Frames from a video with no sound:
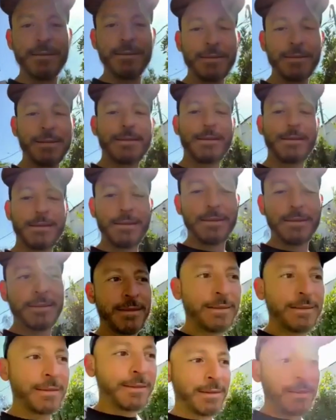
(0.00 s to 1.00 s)
my mom has been
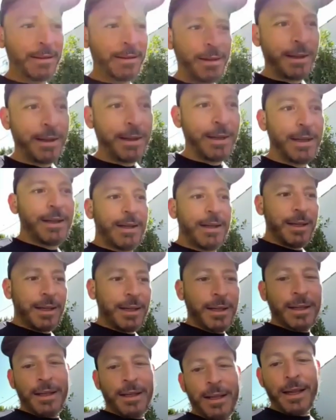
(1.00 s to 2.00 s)
getting really sad
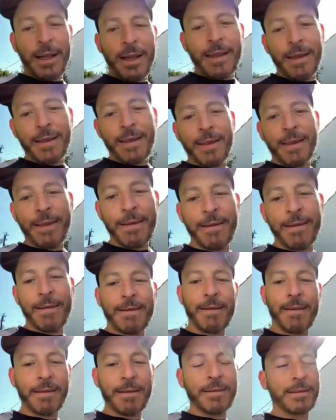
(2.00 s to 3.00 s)
about. But I said,
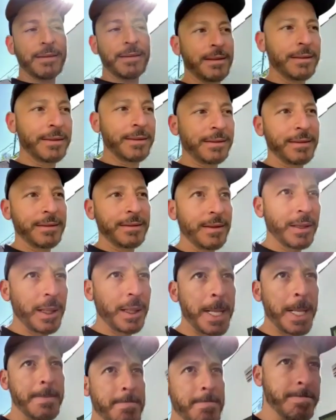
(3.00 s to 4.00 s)
"Mom, I'm like
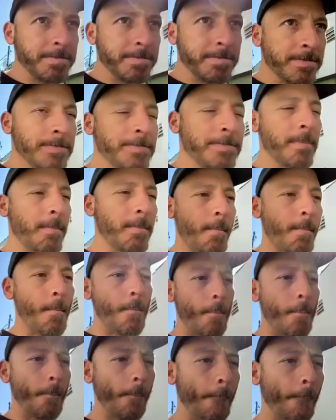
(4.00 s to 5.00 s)
I
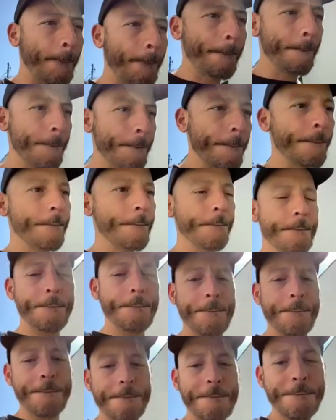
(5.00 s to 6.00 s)
still have
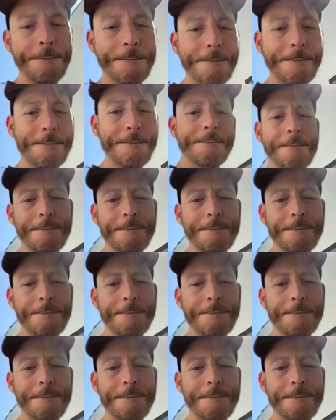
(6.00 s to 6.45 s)
been I had to go